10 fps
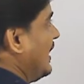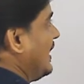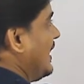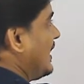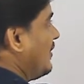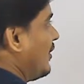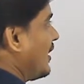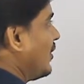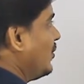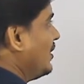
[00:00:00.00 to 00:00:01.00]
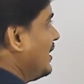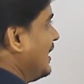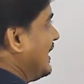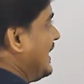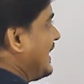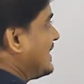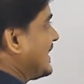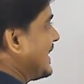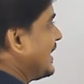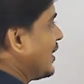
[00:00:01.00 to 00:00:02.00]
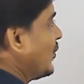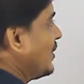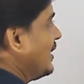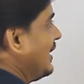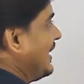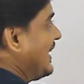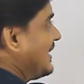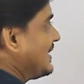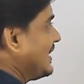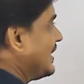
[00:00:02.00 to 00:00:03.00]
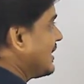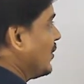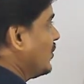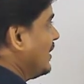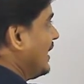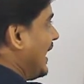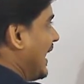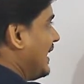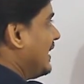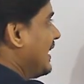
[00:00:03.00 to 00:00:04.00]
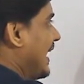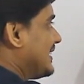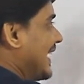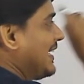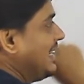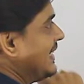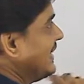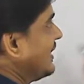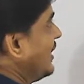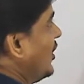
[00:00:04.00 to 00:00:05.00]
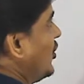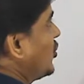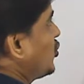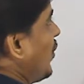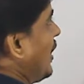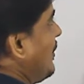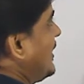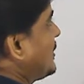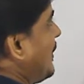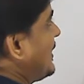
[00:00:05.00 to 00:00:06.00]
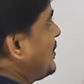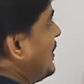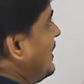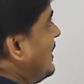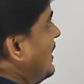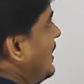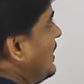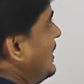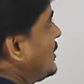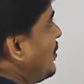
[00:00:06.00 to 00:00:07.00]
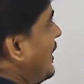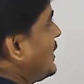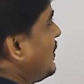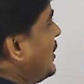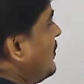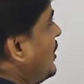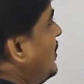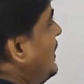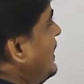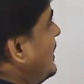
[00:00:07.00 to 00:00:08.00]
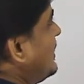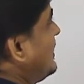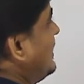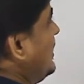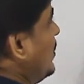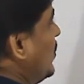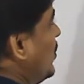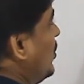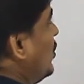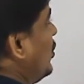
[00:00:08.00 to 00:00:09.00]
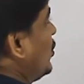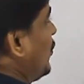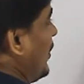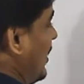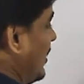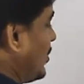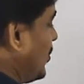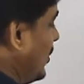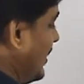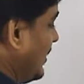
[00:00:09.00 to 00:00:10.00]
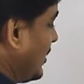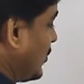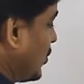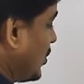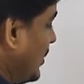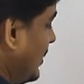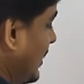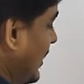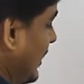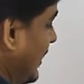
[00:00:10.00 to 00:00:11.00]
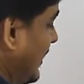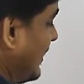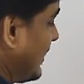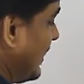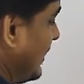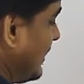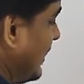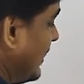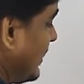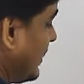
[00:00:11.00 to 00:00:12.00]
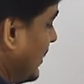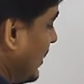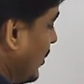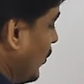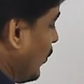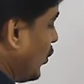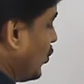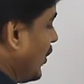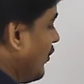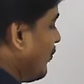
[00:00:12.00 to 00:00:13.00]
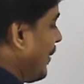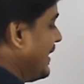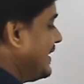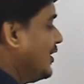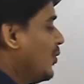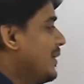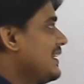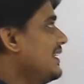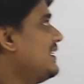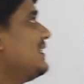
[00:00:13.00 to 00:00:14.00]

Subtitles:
taken 1 round, taken 2nd round, taken 3rd round, ended exactly here. So what will be displacement? Displacement will be 0. So we understood in this question the distance is 12 pi kilometer